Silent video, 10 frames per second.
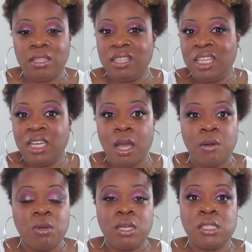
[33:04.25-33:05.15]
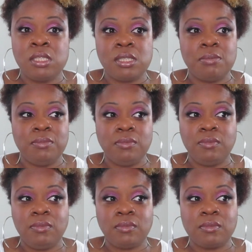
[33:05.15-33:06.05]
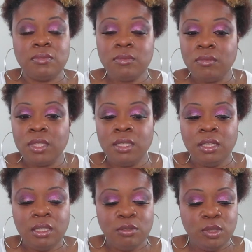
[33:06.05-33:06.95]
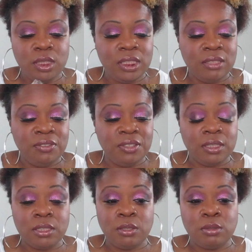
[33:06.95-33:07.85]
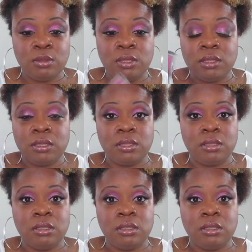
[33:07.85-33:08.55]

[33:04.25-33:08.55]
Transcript: the neon ones, really didn't feel those.